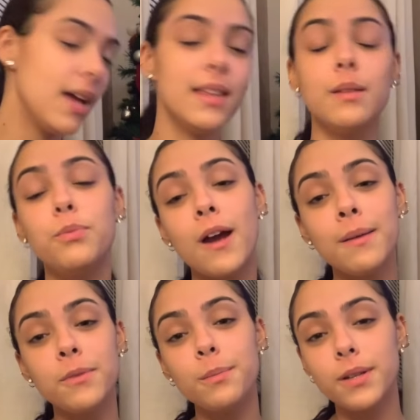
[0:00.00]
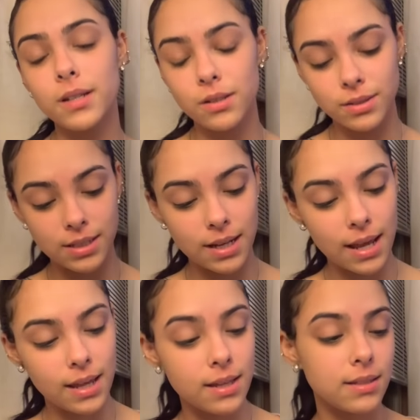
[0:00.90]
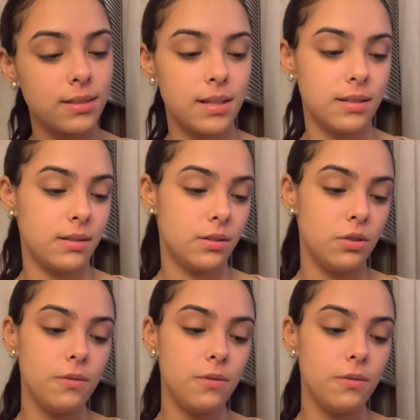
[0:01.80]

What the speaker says: and the primer I'm gonna use today is this